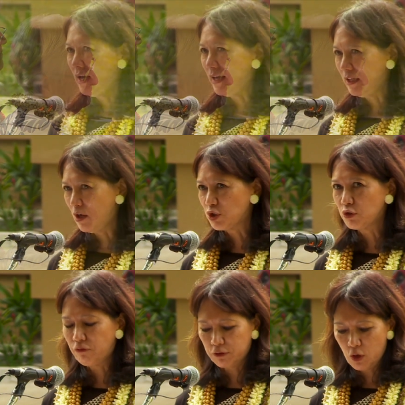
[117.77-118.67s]
and it
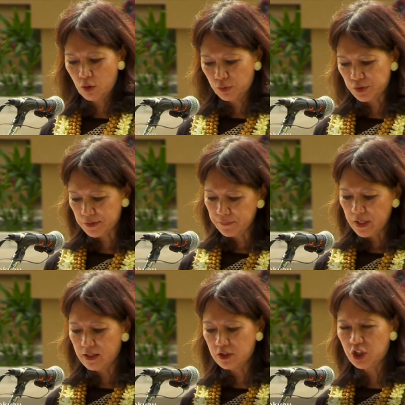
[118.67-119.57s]
also flows
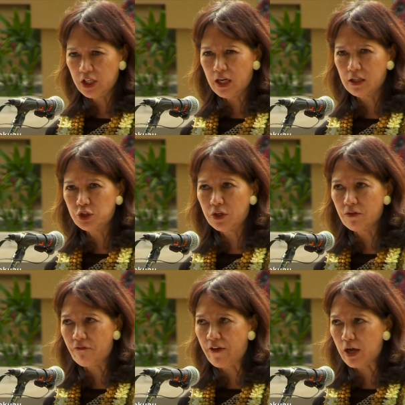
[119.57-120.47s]
in the genealogy of
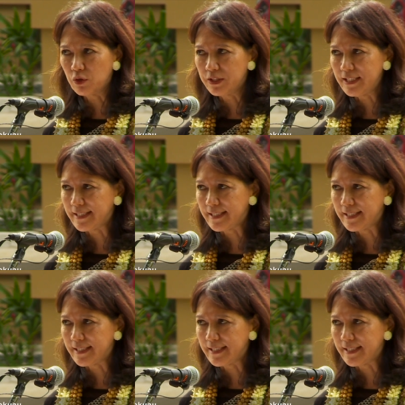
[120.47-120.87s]
the faculty,